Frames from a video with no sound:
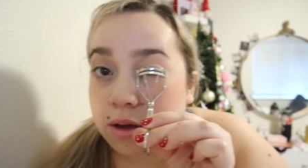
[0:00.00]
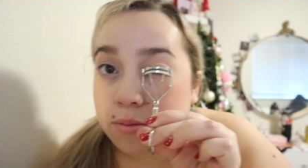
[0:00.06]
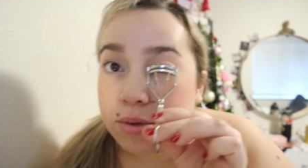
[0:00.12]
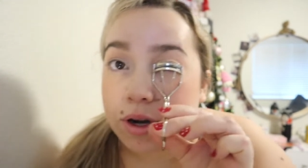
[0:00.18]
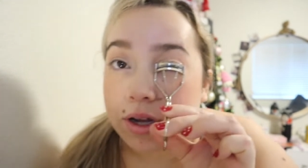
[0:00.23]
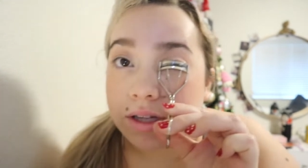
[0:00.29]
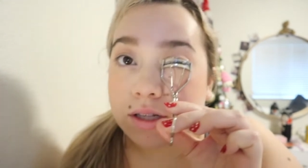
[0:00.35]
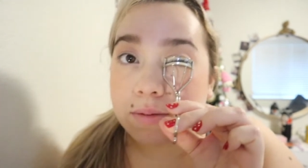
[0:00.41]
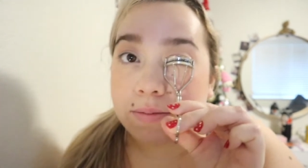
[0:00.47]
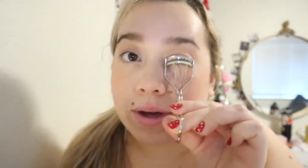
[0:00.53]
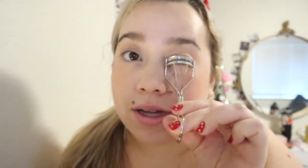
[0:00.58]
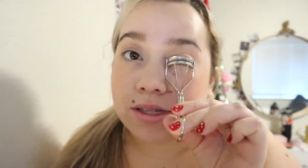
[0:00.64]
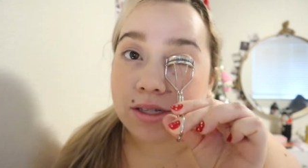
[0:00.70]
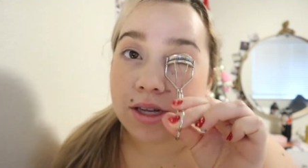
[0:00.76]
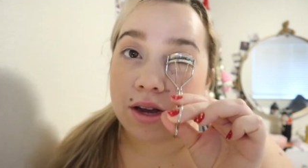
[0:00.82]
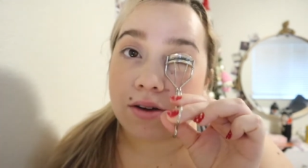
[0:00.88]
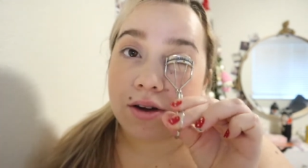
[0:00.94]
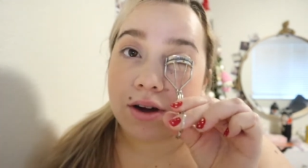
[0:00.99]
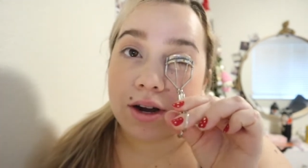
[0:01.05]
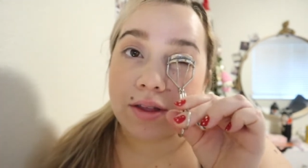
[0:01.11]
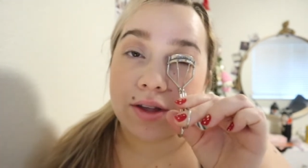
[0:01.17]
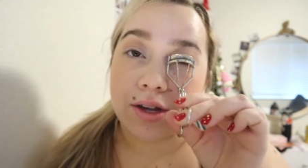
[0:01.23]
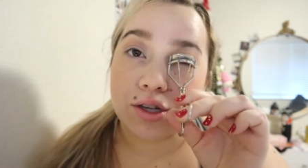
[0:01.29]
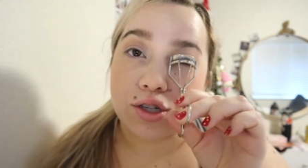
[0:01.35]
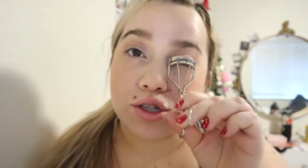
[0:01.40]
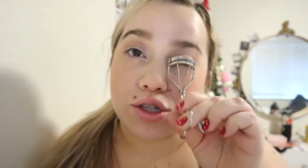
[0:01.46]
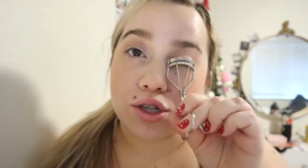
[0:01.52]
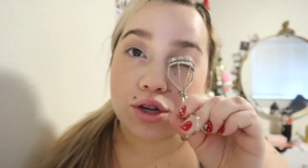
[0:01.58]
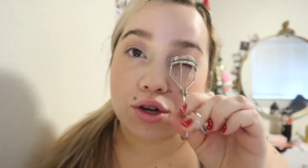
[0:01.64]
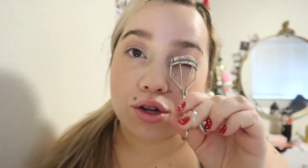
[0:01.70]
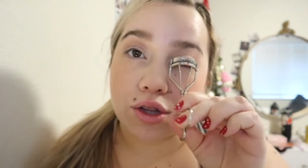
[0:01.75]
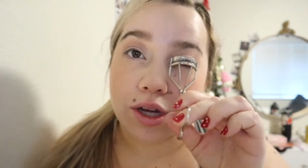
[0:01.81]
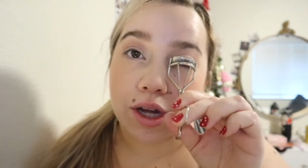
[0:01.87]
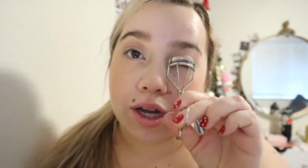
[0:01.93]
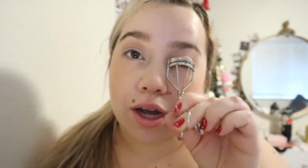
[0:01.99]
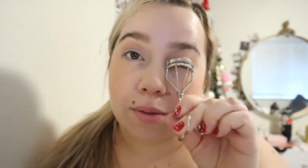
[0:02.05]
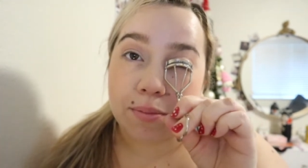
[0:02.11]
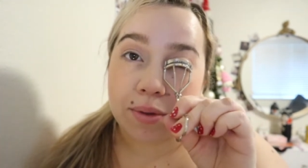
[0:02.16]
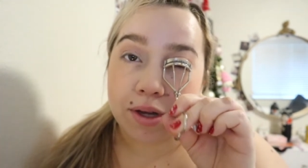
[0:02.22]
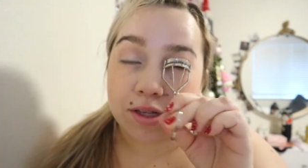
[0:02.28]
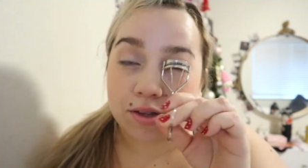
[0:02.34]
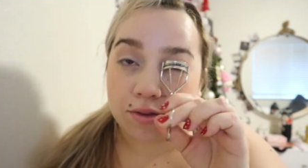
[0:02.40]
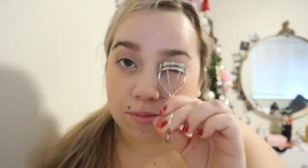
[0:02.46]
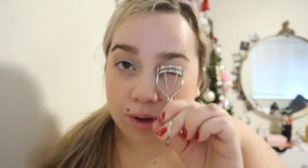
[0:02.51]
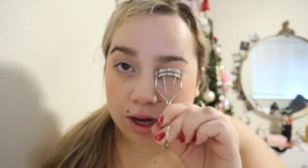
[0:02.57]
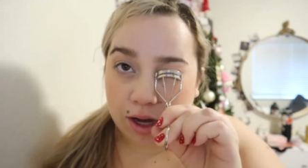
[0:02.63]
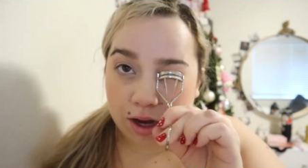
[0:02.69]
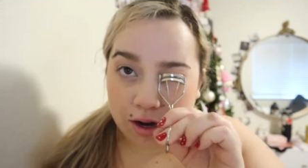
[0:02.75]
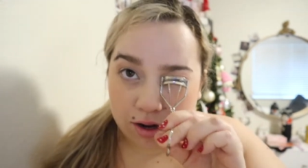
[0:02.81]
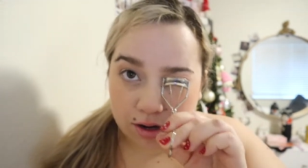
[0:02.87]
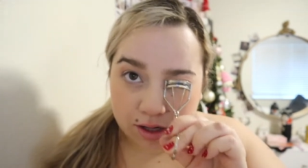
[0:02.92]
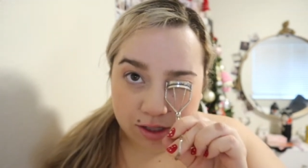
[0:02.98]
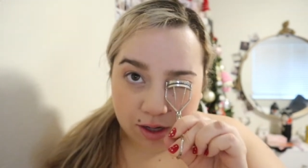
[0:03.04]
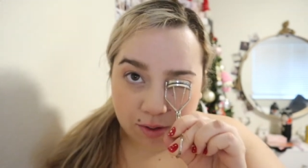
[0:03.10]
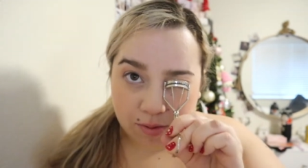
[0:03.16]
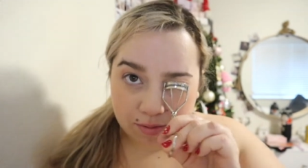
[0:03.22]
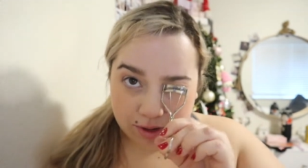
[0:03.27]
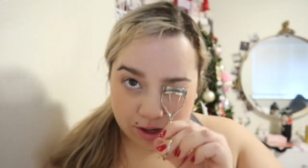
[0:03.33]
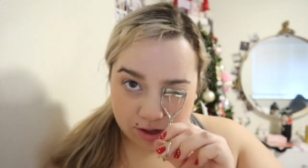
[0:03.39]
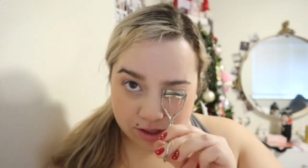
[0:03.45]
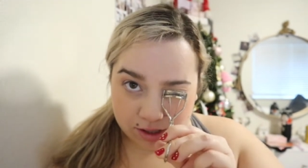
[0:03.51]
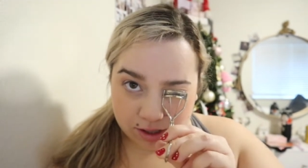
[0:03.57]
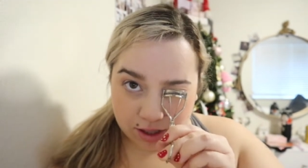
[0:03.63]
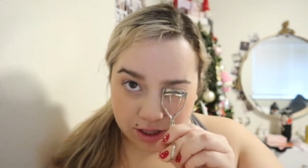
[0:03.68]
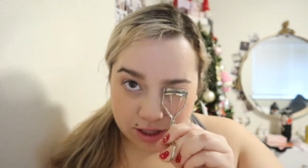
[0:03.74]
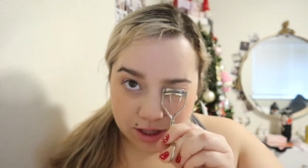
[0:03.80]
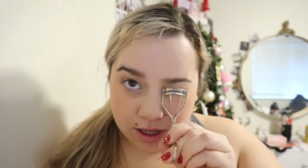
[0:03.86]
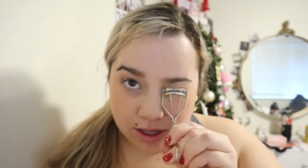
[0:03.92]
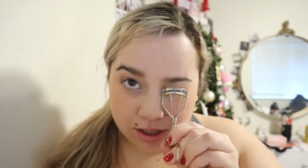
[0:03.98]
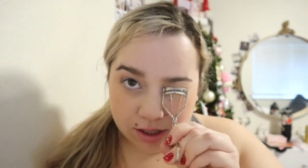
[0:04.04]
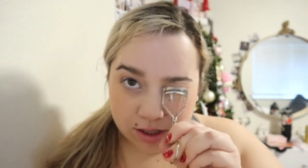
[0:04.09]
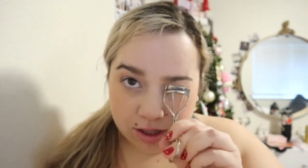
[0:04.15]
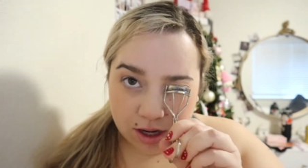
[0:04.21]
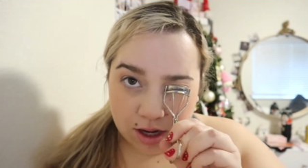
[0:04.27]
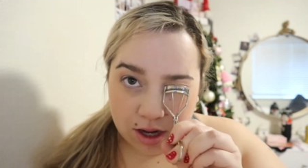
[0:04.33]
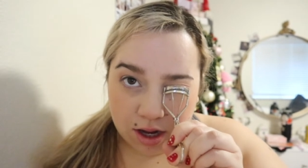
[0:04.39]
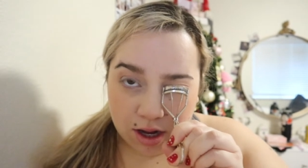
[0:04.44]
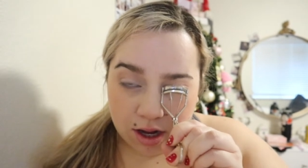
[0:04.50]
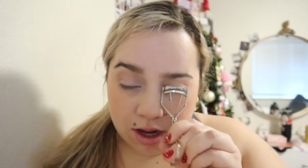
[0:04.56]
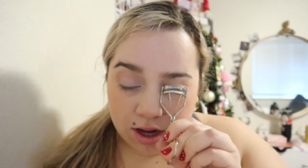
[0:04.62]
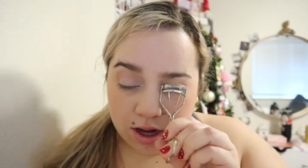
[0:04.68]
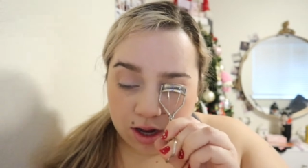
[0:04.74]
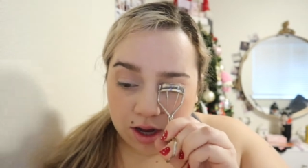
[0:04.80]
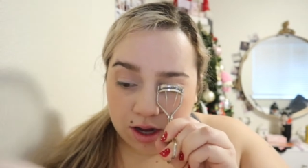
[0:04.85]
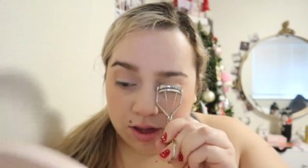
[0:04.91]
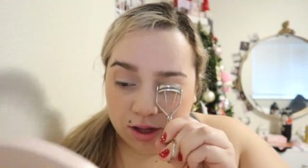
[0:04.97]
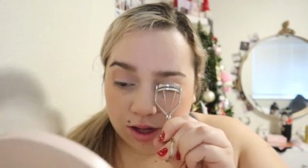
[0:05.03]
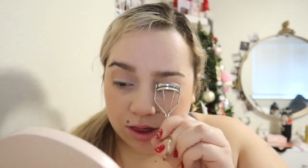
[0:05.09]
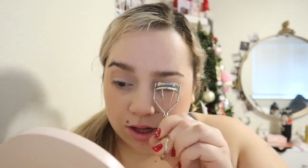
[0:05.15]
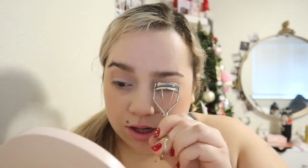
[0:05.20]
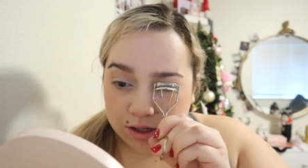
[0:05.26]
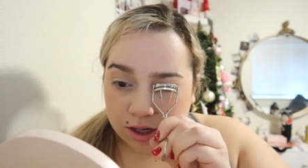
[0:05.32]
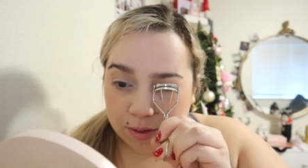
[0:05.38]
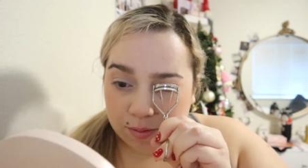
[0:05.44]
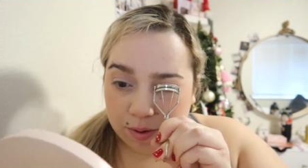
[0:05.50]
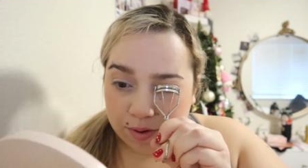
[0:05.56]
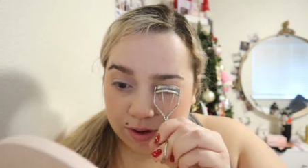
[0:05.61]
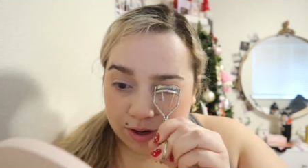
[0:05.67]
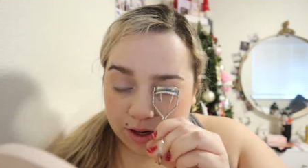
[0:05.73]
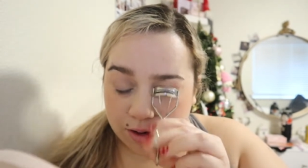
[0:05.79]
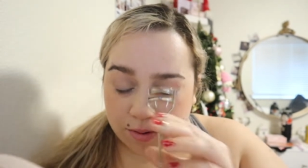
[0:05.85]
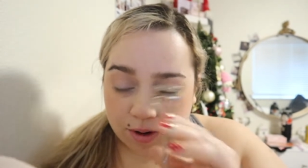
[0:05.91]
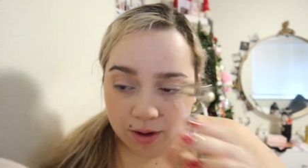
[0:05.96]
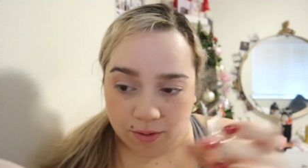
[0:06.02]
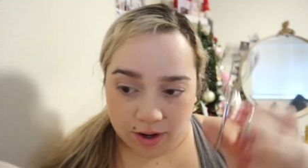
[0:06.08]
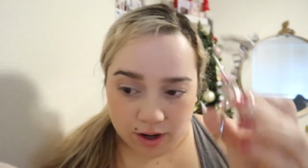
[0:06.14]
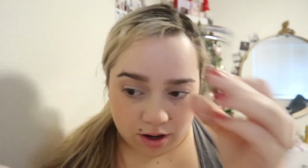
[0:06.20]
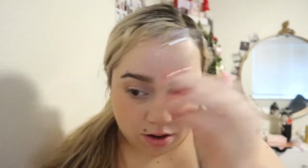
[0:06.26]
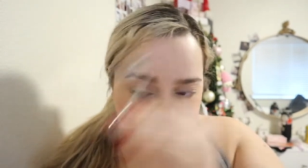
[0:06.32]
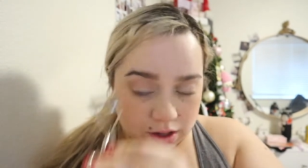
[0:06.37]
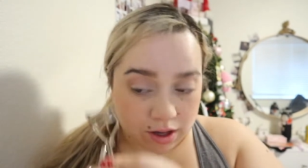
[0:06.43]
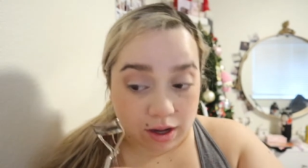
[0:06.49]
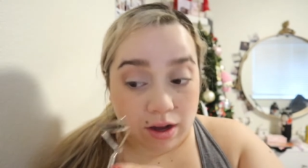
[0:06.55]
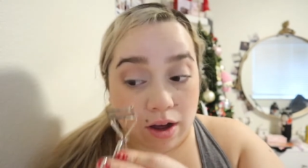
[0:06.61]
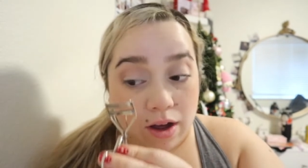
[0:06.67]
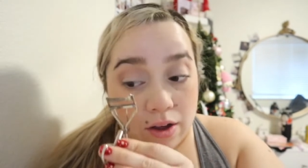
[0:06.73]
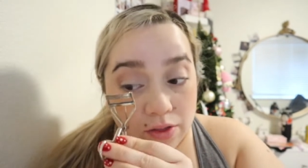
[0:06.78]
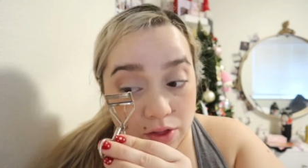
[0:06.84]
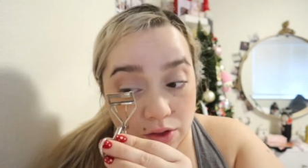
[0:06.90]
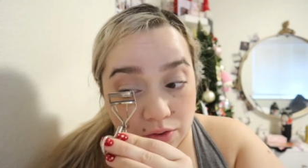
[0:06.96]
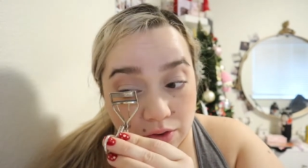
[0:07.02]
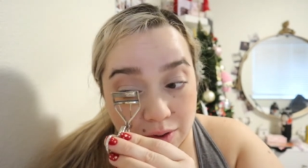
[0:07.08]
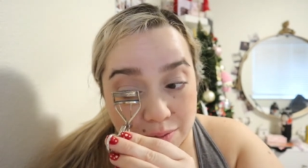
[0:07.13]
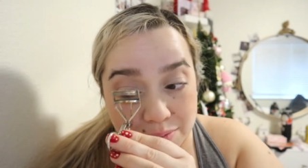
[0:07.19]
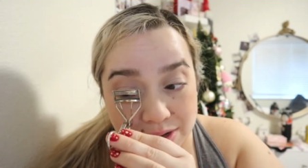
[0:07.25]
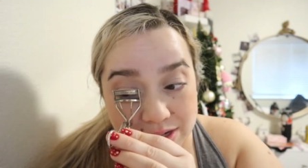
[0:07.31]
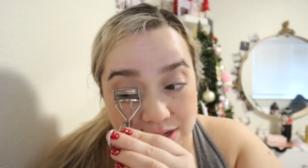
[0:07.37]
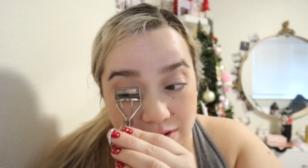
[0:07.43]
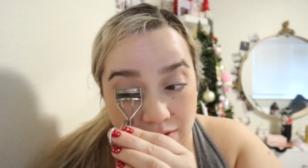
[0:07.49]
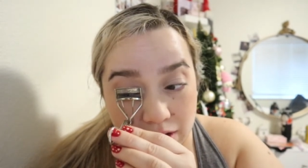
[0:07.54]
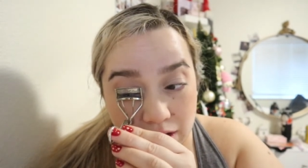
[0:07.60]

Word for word: putting some mascara on, and then just curling a piece of my hair because I want my hair to stay like this and like this like ponytail, but I want to curl like the front piece of